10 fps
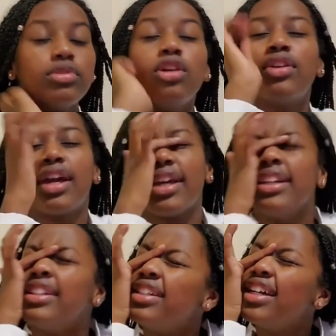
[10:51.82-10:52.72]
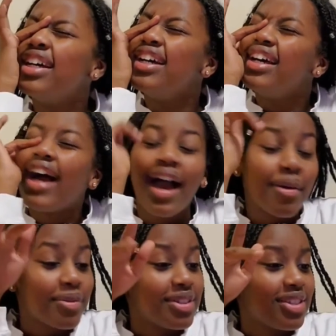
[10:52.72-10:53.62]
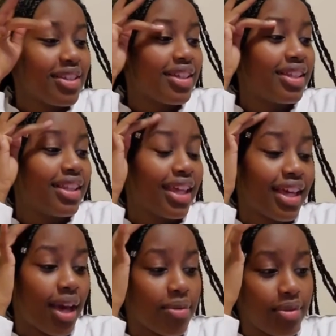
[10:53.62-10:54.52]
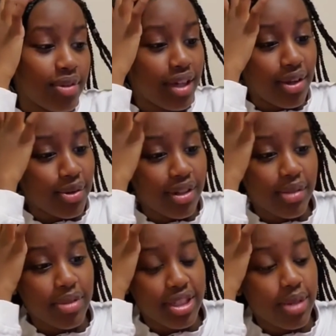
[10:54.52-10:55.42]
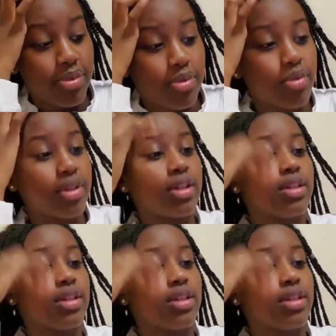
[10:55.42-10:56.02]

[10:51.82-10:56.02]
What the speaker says: Okay. I was, like, I... Okay, hold on. Let me skip through it.